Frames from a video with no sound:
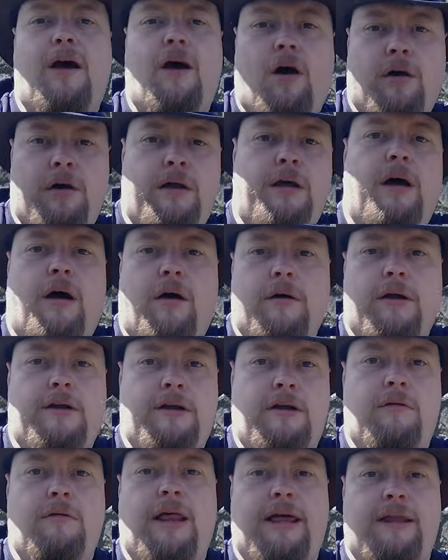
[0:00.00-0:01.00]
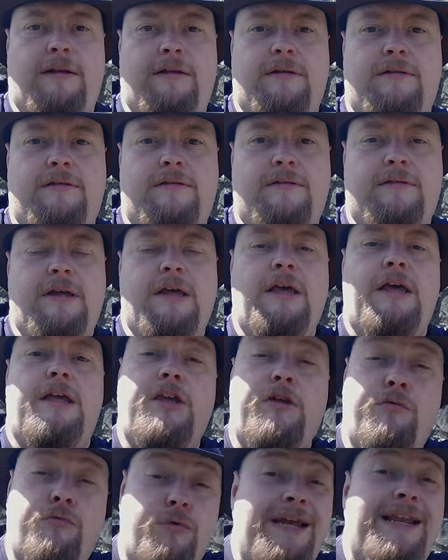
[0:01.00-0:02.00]
on a new lens?
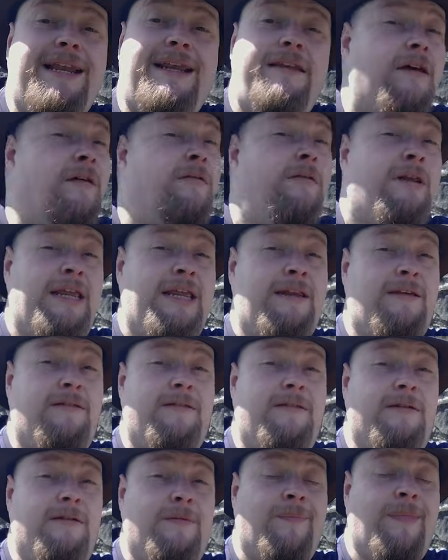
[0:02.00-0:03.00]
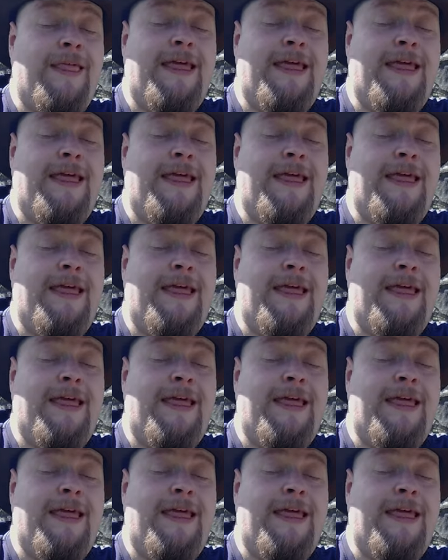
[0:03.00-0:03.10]
You really don't need to.